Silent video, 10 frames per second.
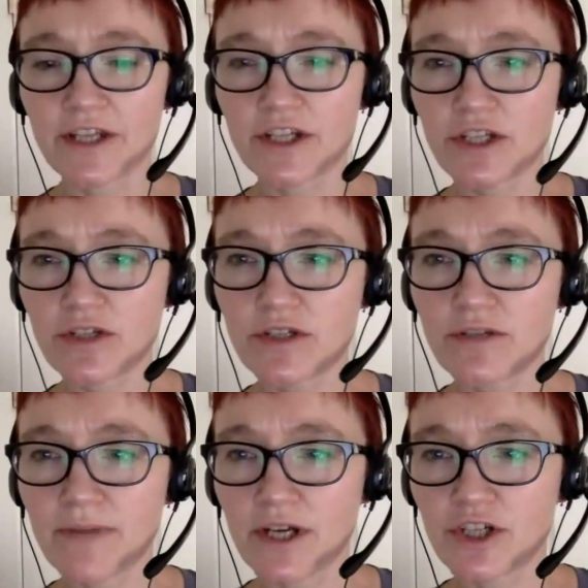I think
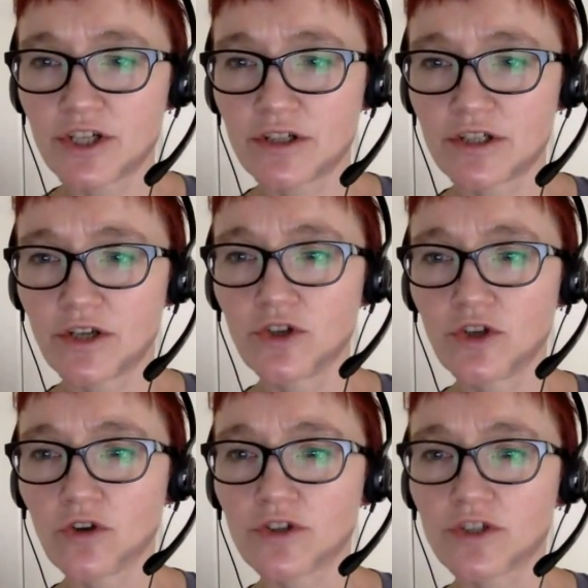Susan mentioned,
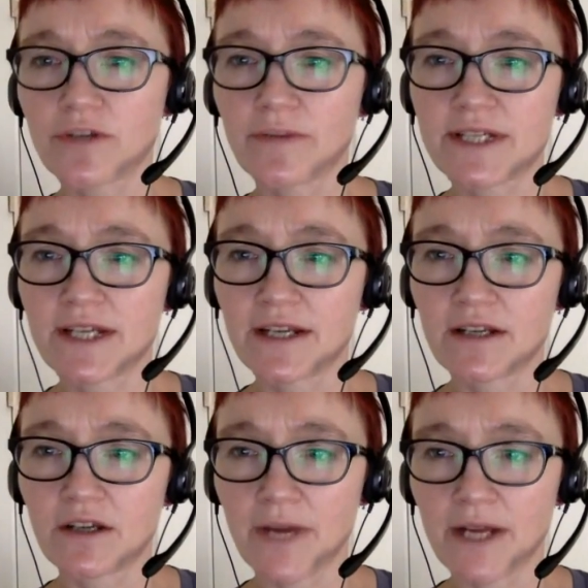not
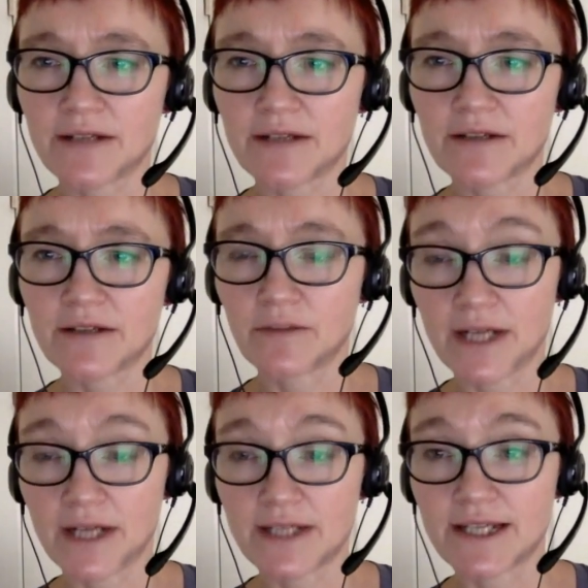committing compiled
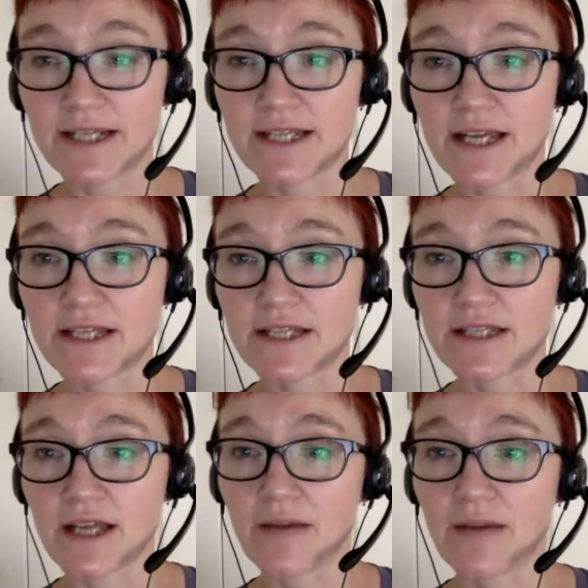CSS,
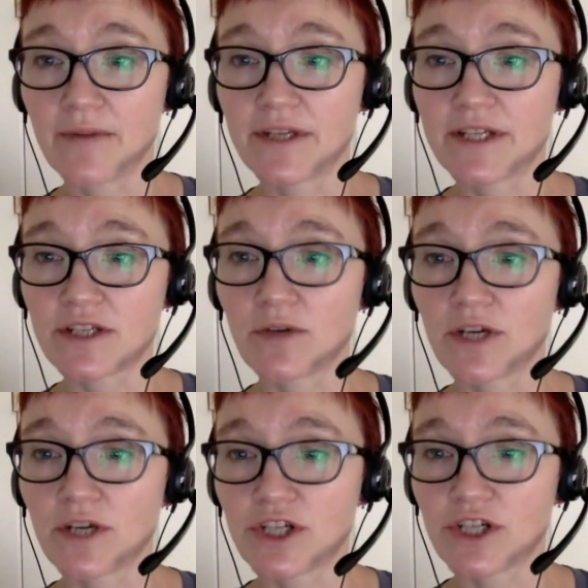and this is a
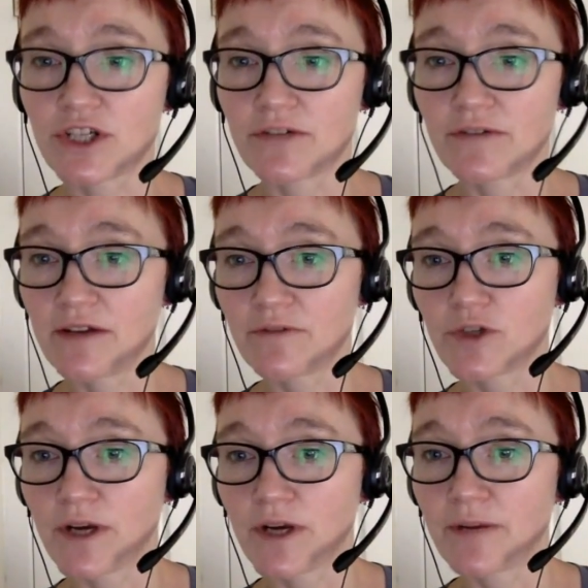question from
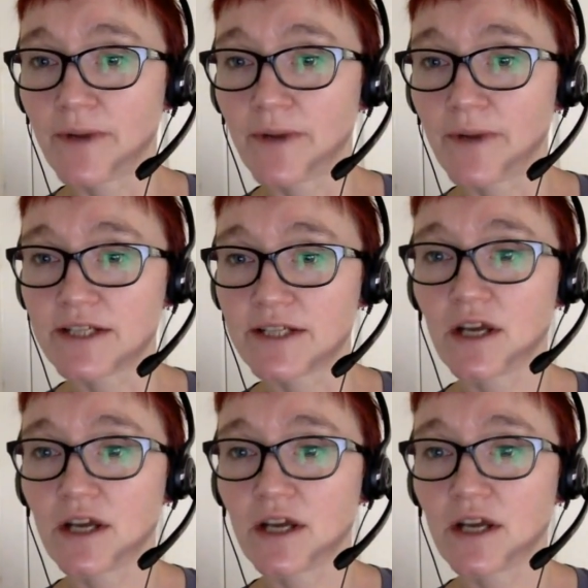Joanna Bates.